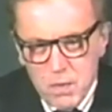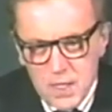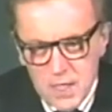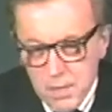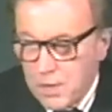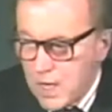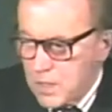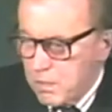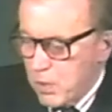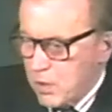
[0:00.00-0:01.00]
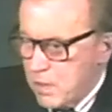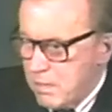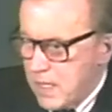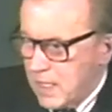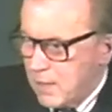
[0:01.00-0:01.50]
Democrats had booked a
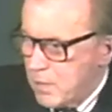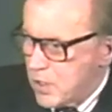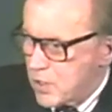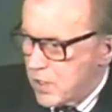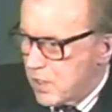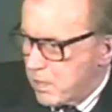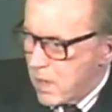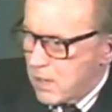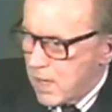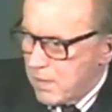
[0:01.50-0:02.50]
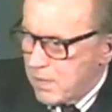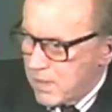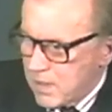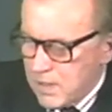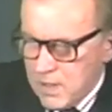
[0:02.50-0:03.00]
minute commercial in the program,
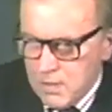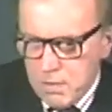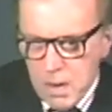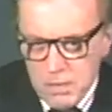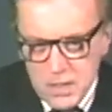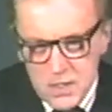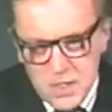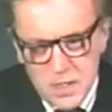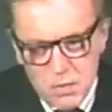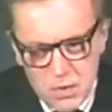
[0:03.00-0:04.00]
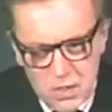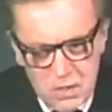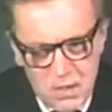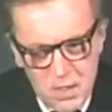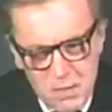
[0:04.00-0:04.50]
and the Republicans didn't want to
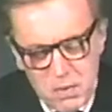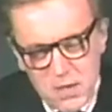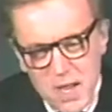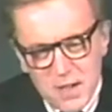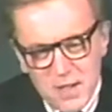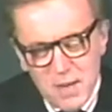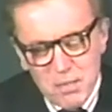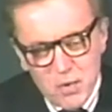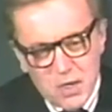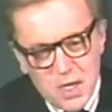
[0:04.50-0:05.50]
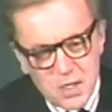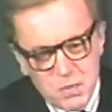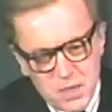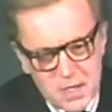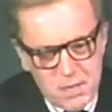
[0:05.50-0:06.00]
put out their broadcast
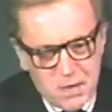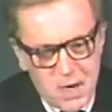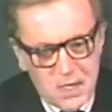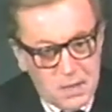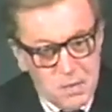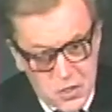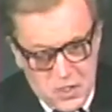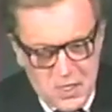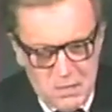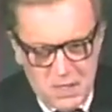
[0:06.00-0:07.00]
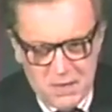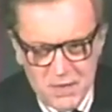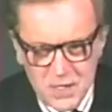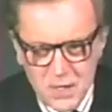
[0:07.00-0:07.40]
with a Democratic commercial in the middle of it.